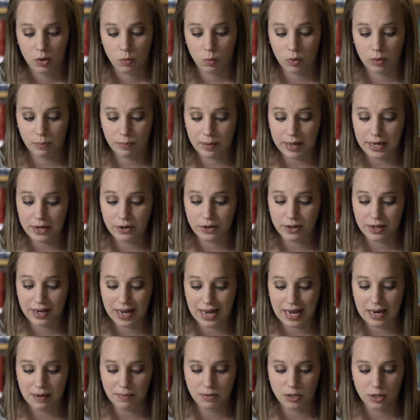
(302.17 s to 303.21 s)
When Peter
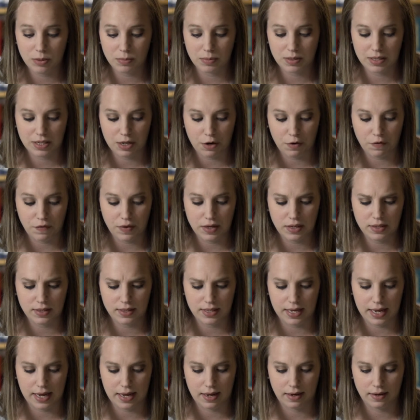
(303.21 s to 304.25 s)
came to himself, he
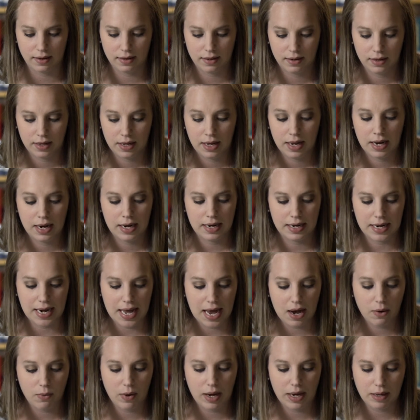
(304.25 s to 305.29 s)
said,
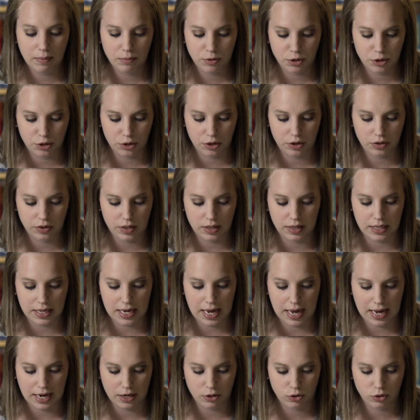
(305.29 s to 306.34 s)
"Now I am sure that the
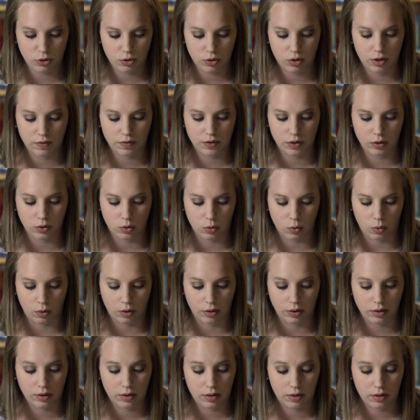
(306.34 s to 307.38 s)
angel of the
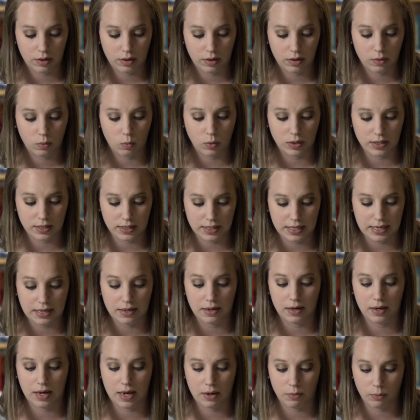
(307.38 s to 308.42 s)
Lord was
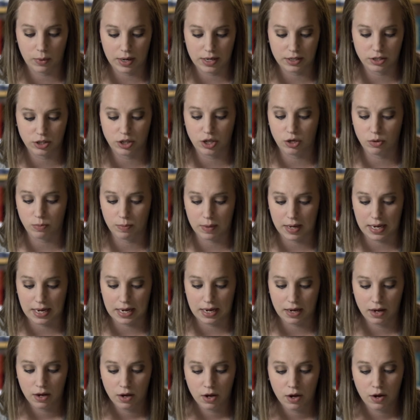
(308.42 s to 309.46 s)
sent and rescued
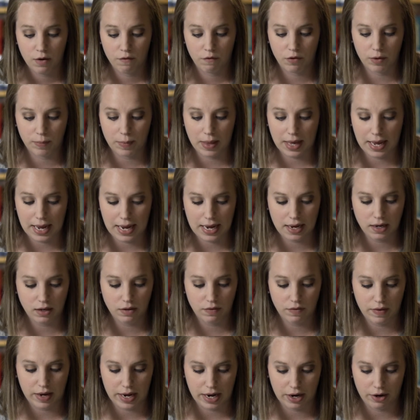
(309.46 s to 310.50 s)
me from the hand
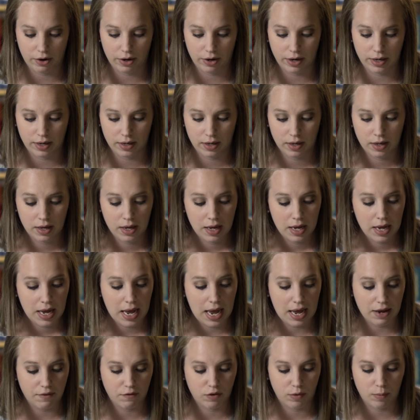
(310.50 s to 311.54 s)
of Herod
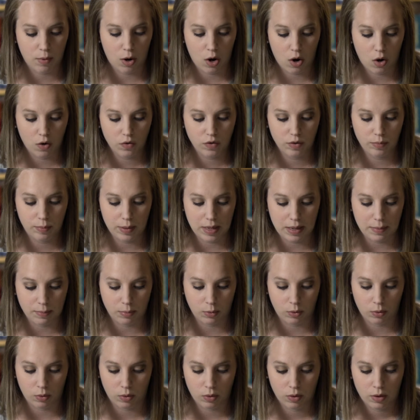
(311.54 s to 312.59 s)
and from all the
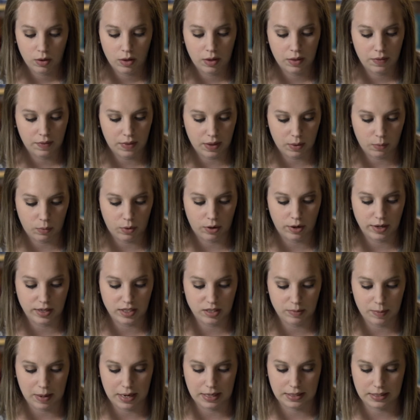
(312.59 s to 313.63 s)
people that were
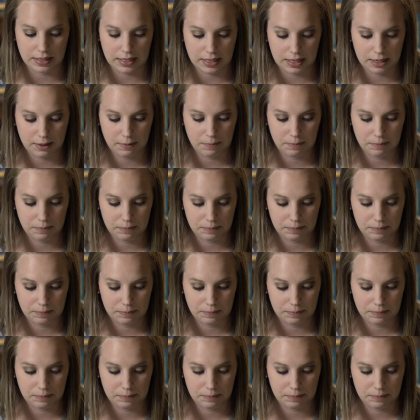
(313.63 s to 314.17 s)
expecting it."